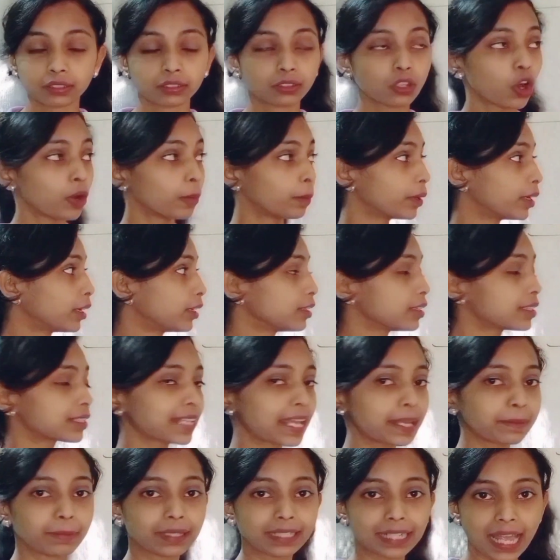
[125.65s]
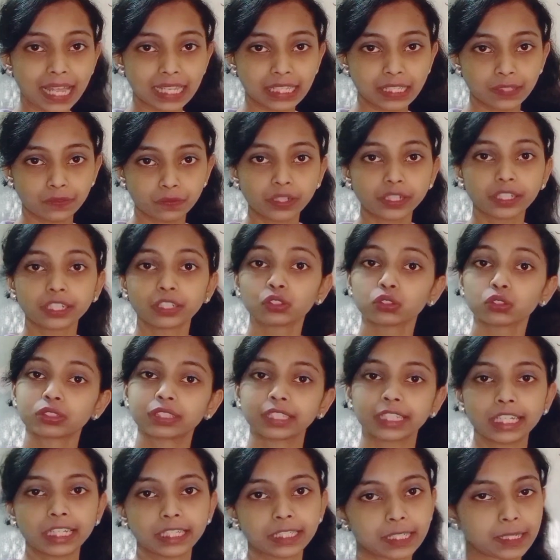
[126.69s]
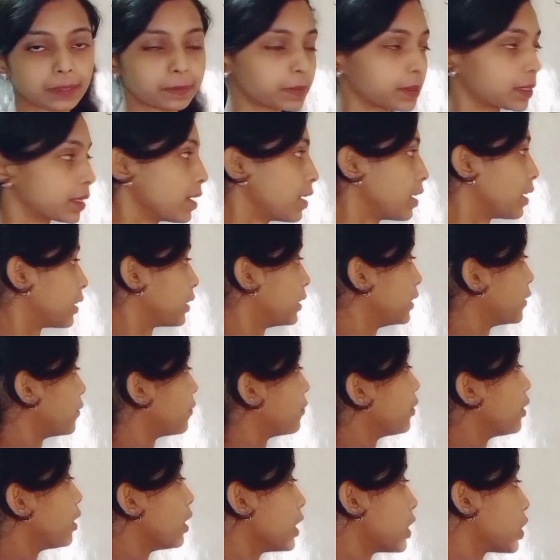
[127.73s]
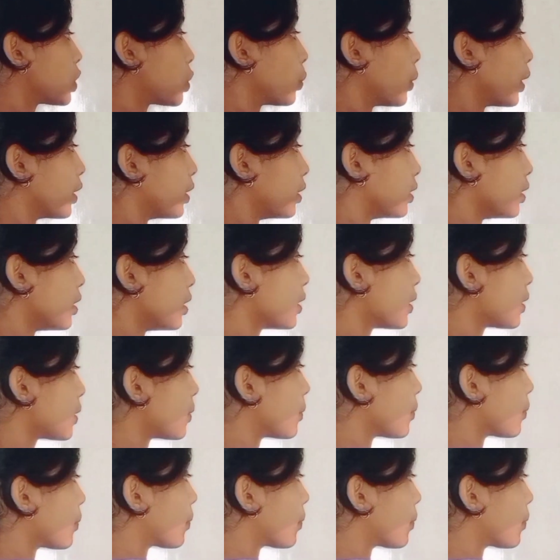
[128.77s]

the operators can be classified into 3 types. The first one is